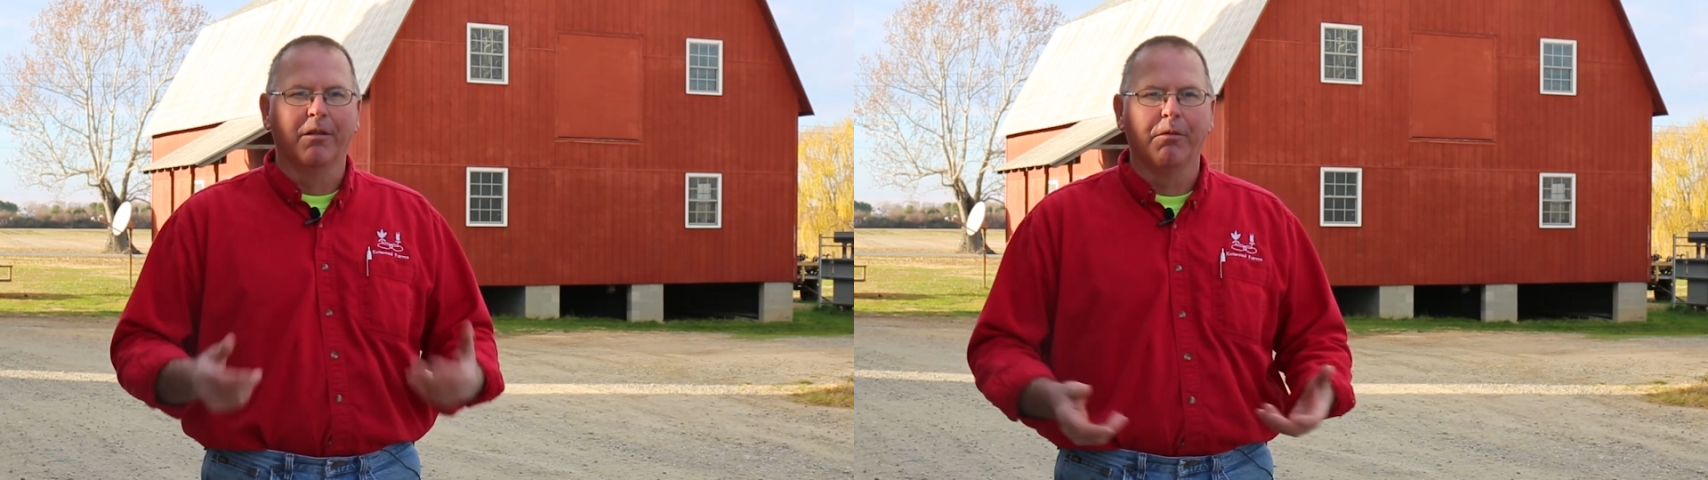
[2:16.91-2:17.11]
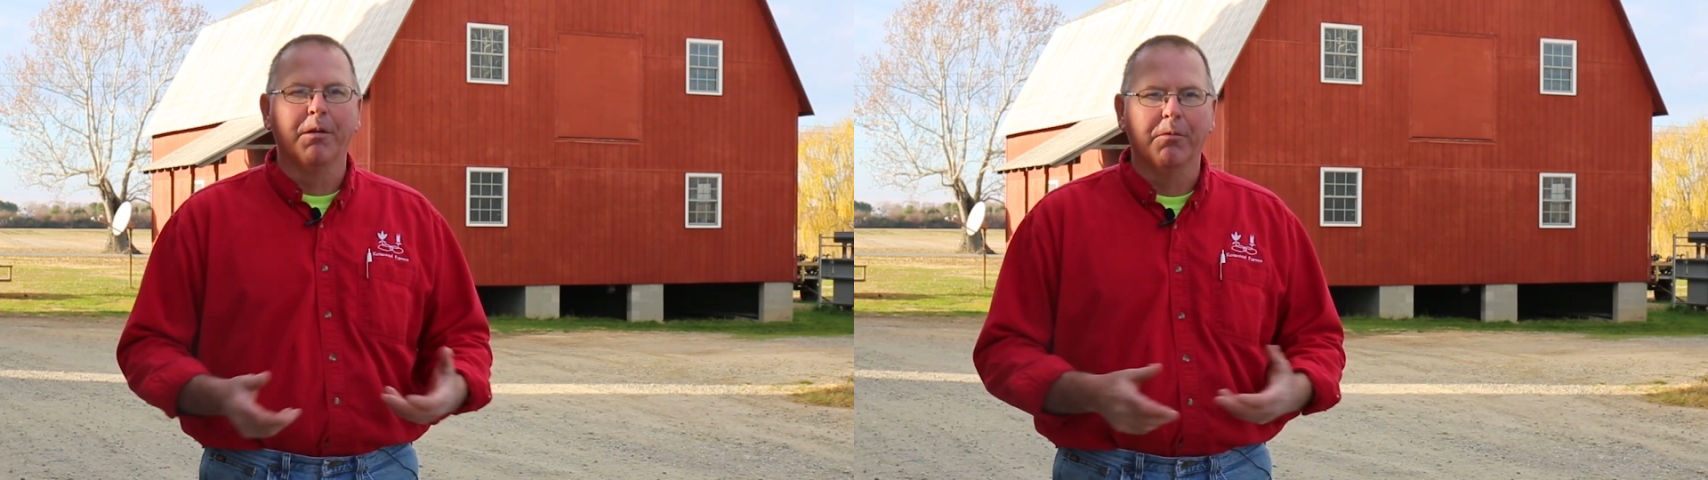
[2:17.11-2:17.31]

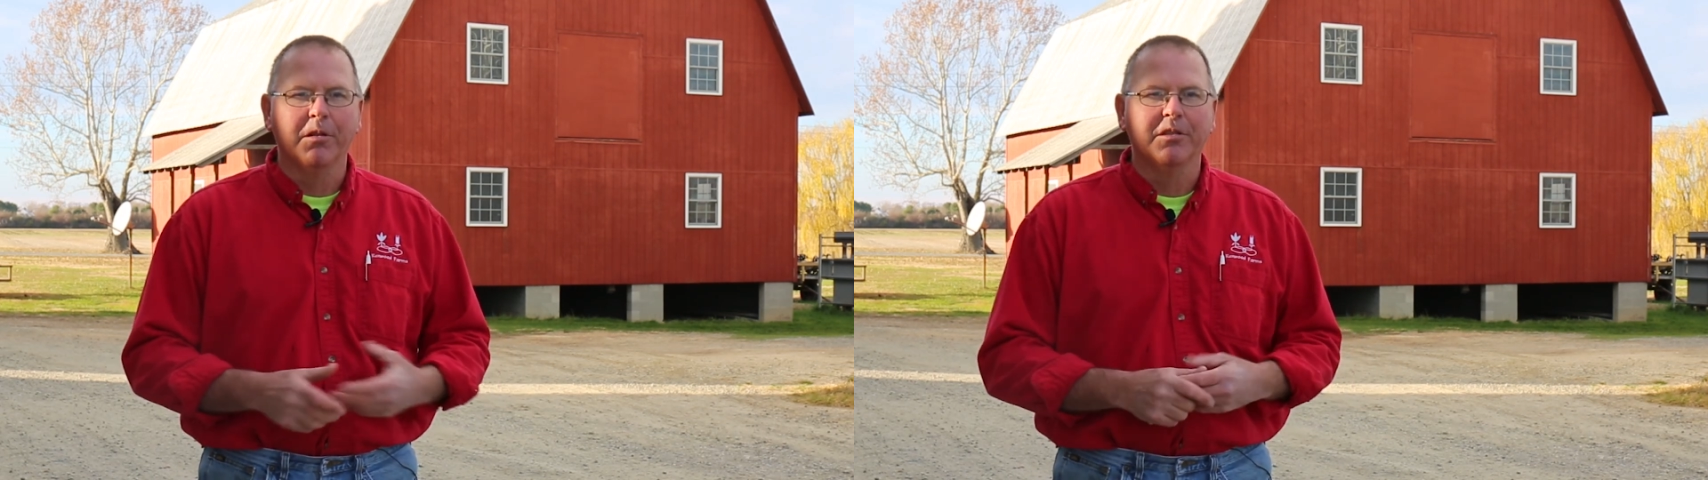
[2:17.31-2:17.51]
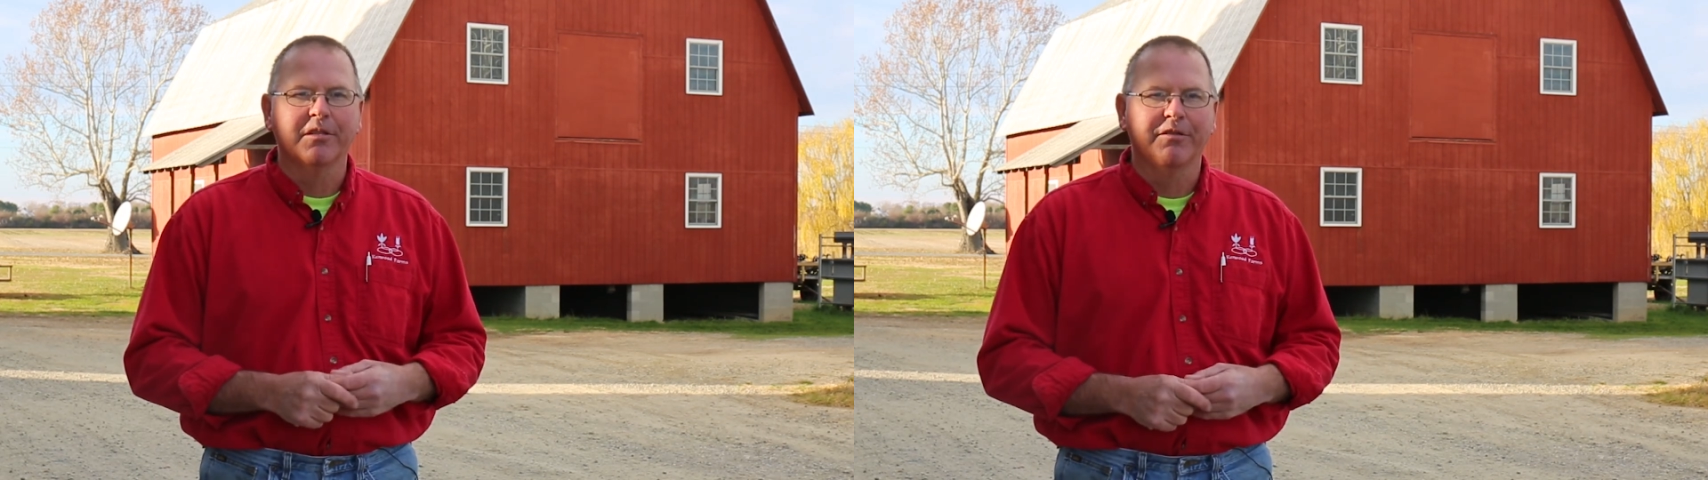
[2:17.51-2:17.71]

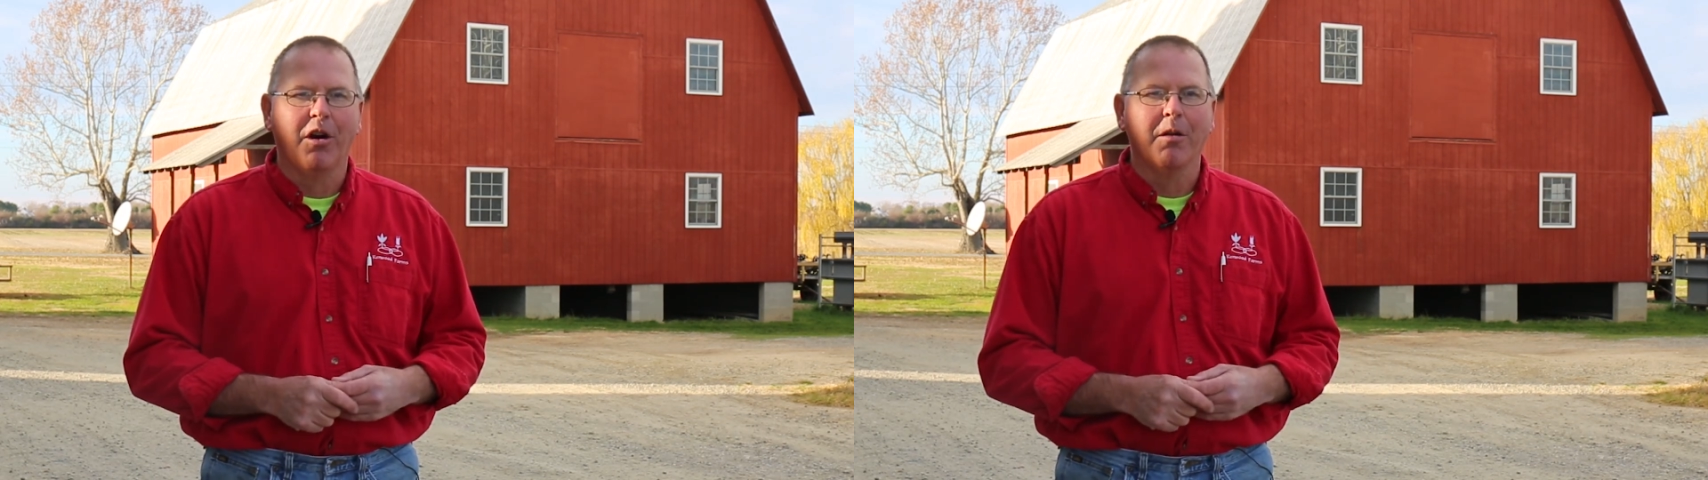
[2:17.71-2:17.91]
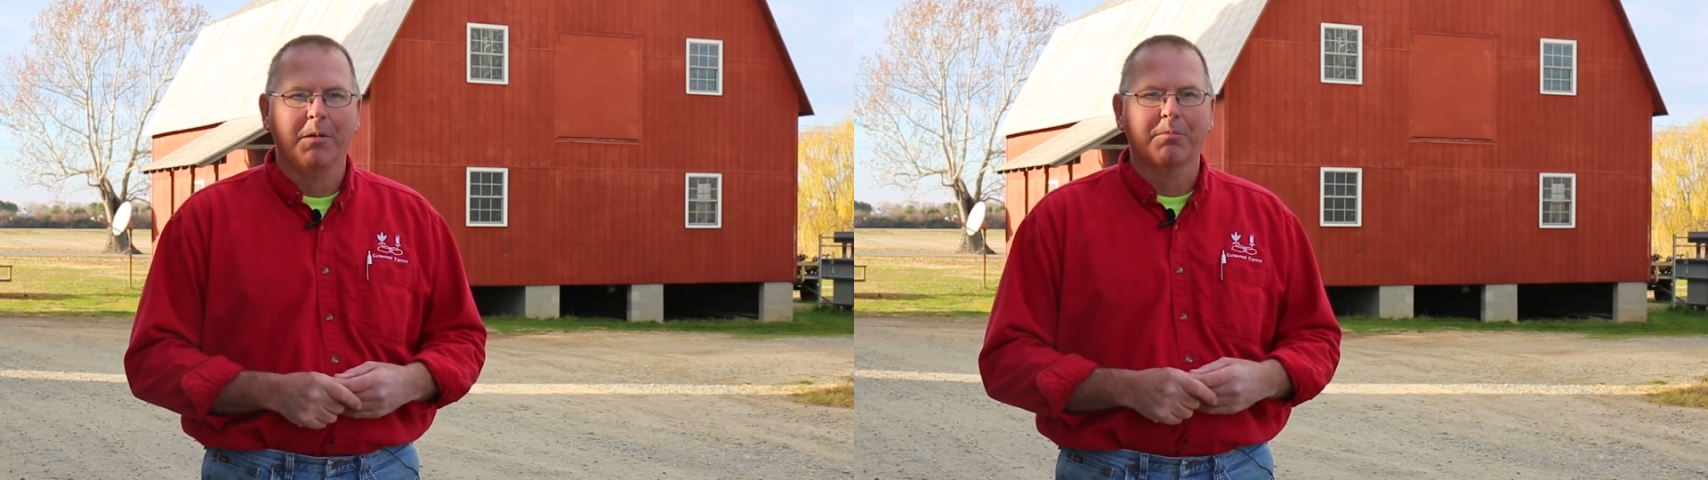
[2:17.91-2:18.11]
Renwood's
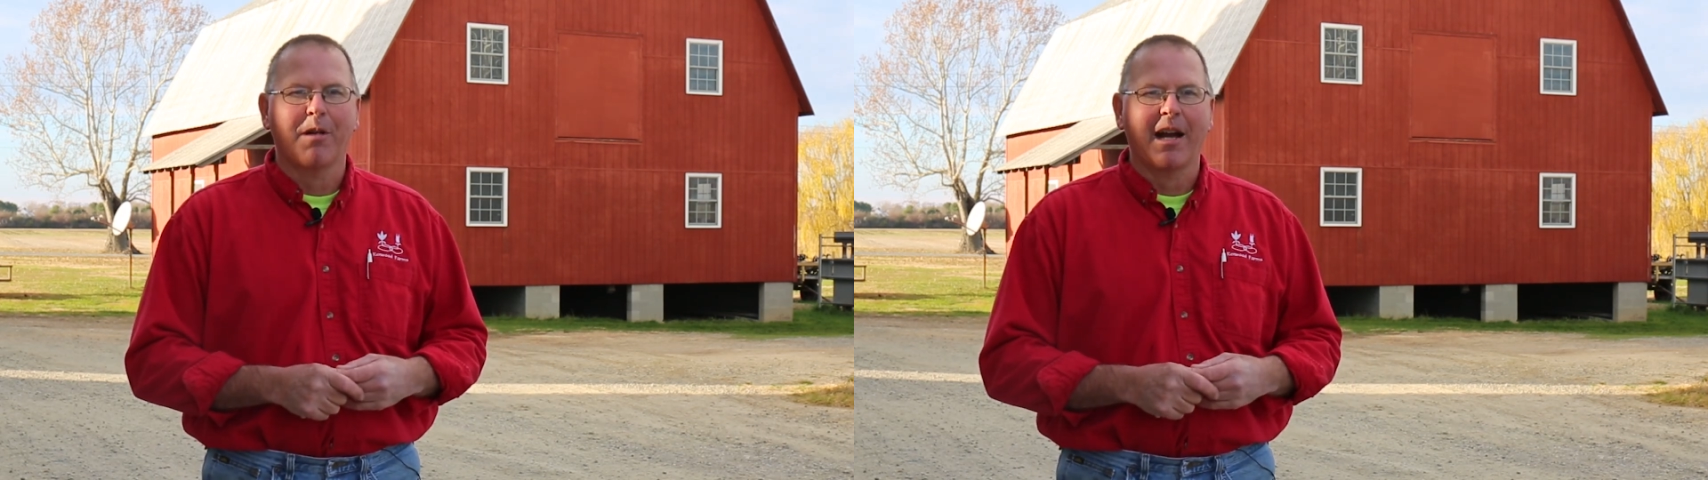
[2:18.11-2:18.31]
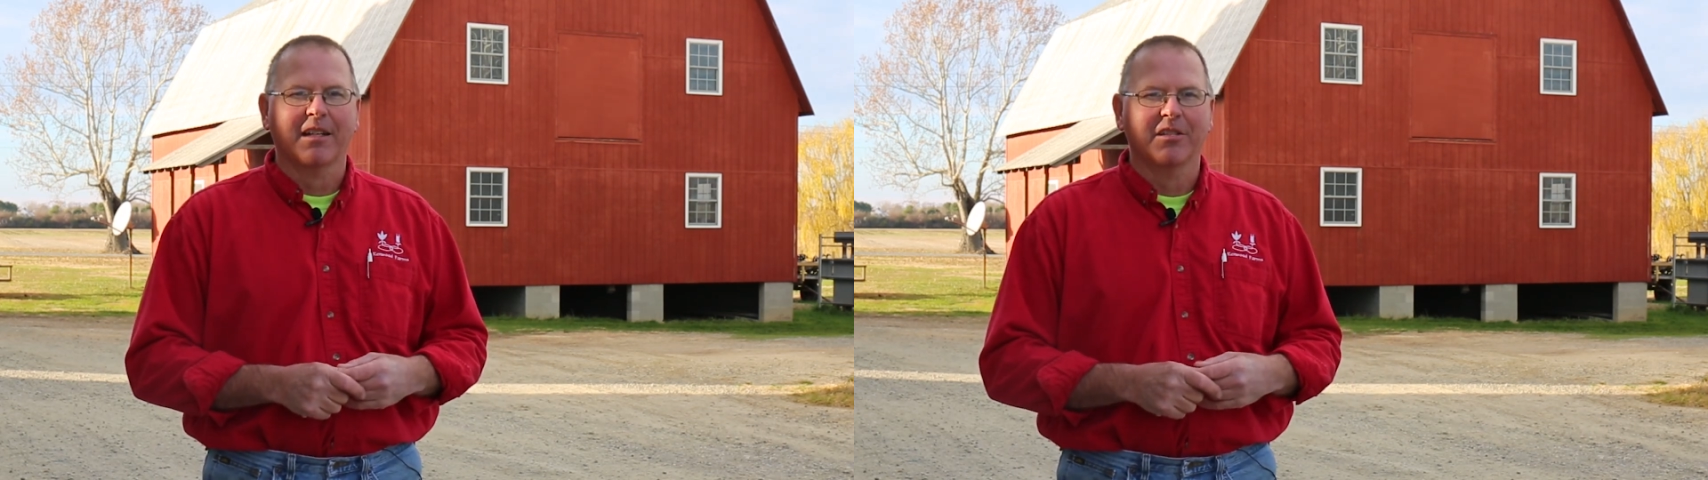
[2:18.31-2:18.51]
farming
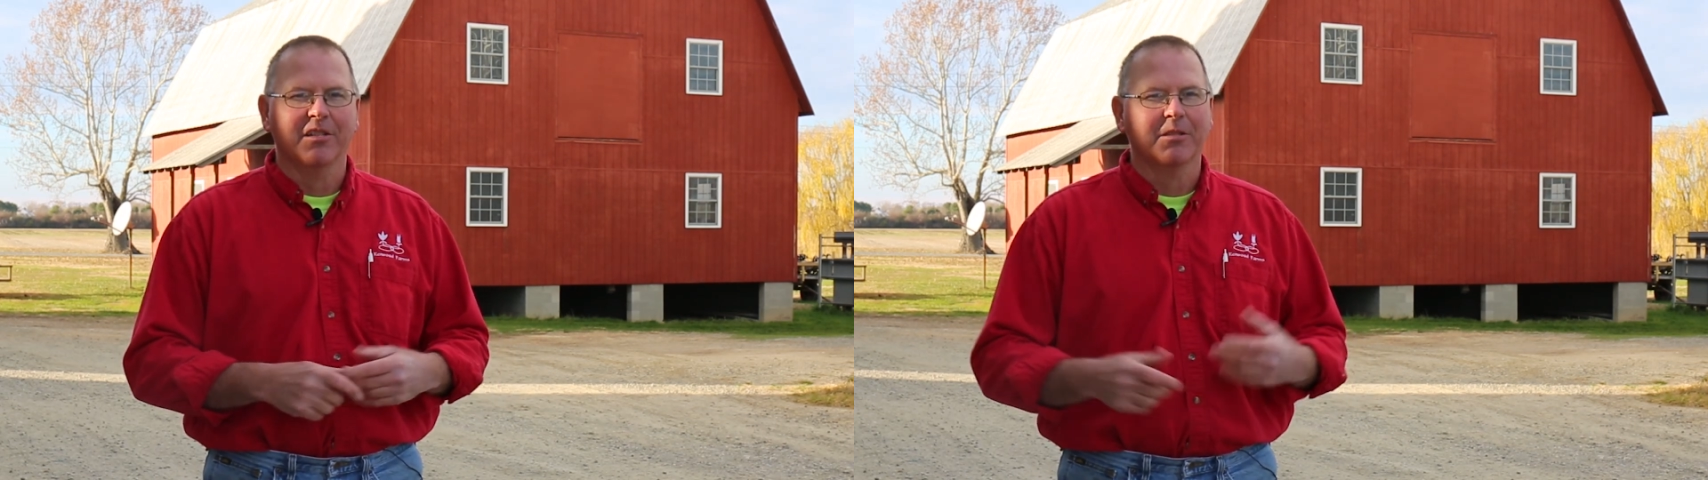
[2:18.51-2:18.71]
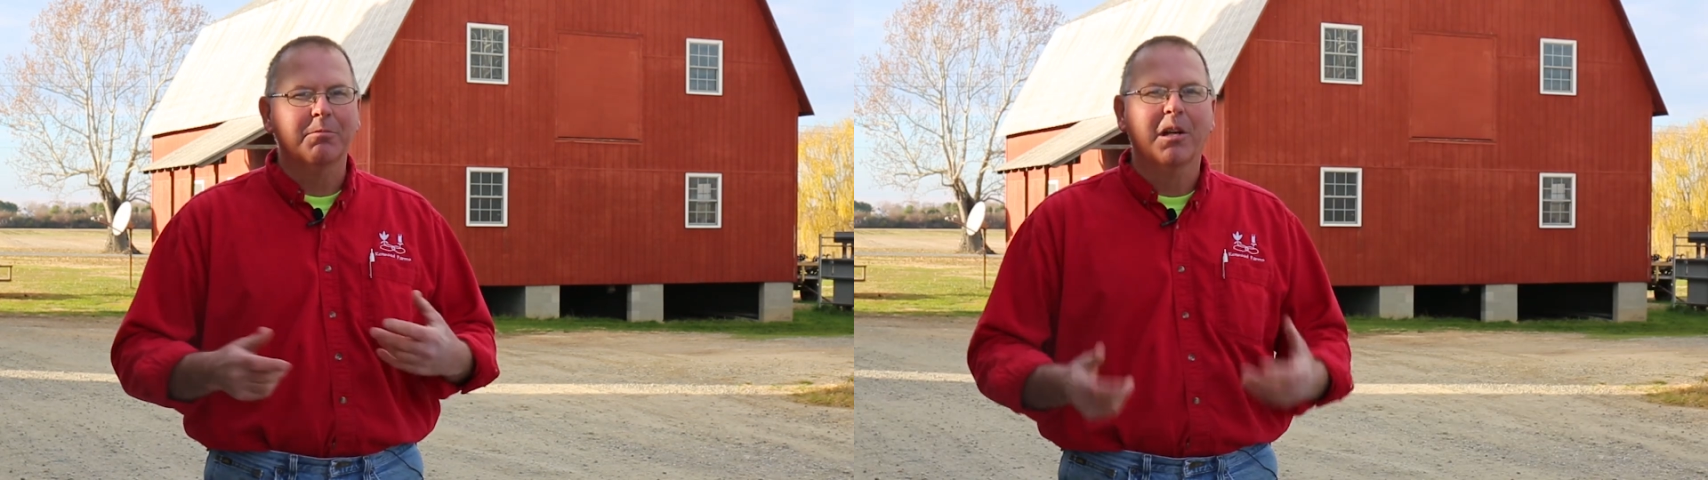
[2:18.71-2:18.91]

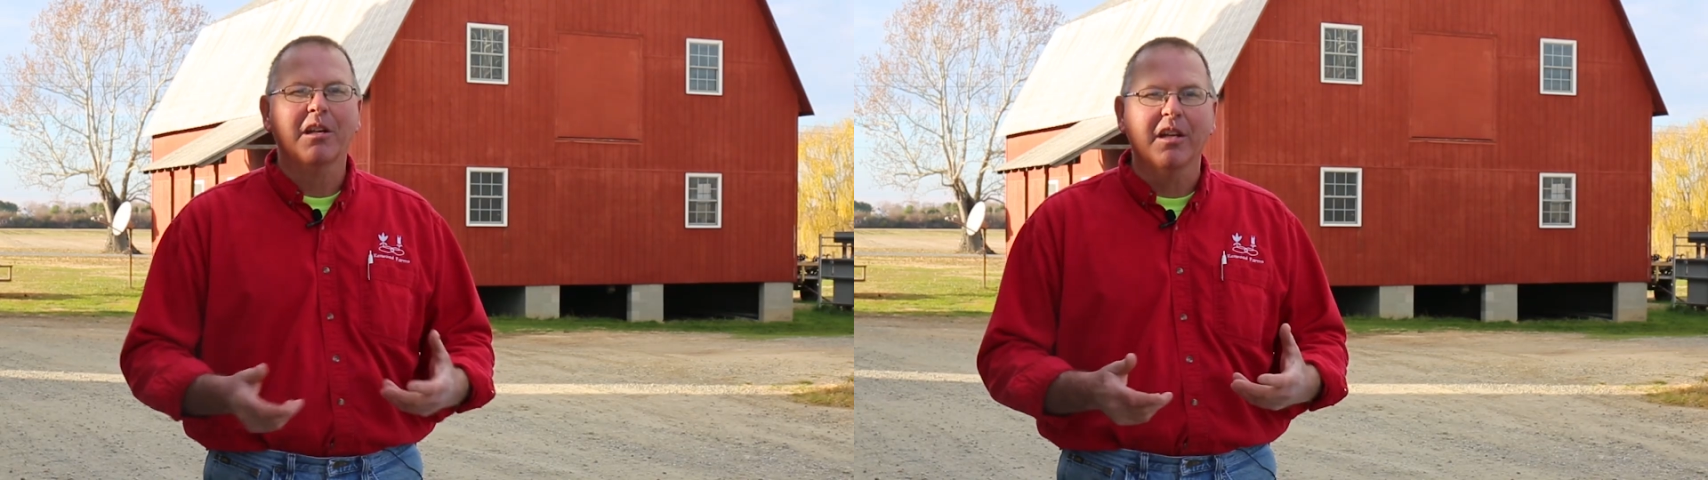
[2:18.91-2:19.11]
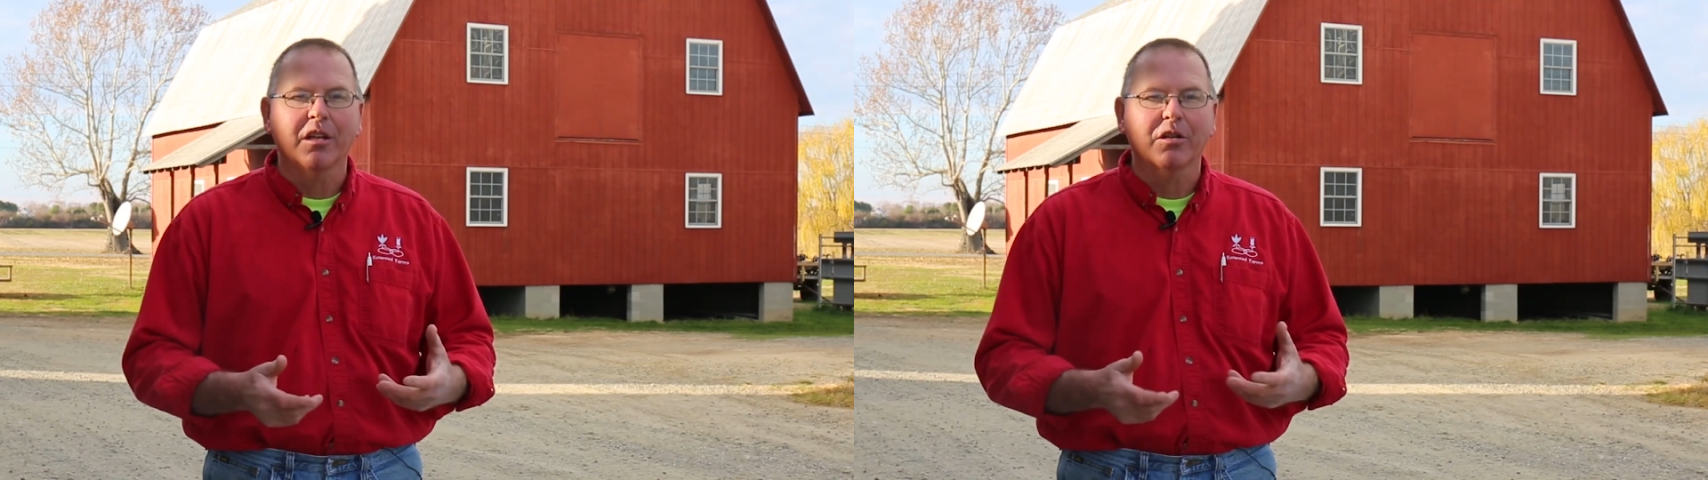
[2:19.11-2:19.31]
practices, particularly